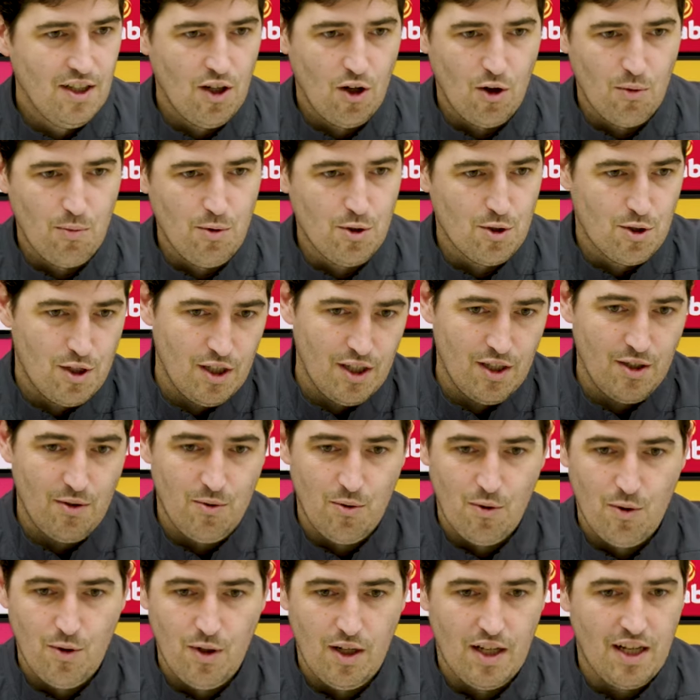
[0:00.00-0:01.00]
Obviously,
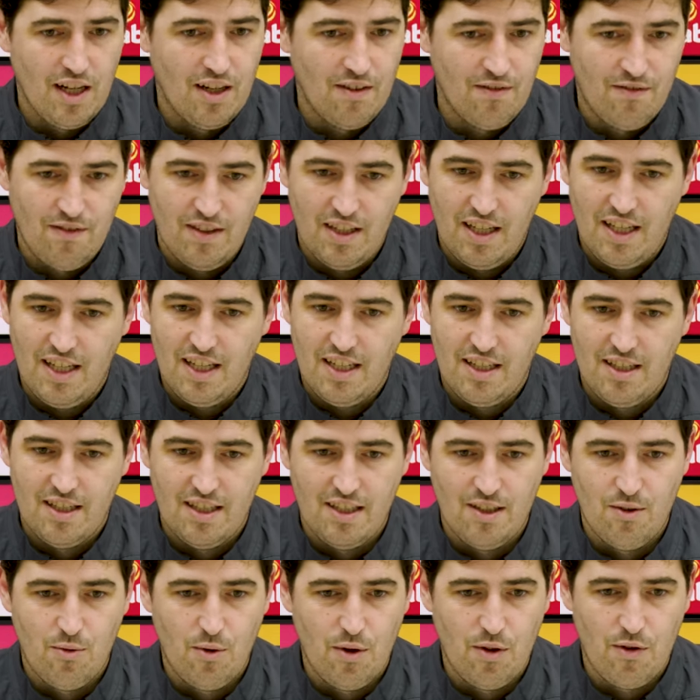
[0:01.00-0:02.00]
we'll have like
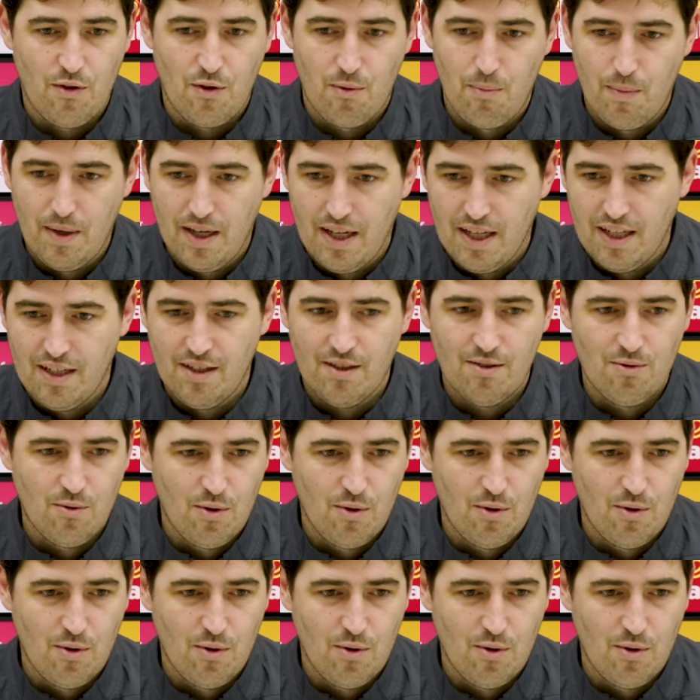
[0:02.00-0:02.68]
uh, with Romain,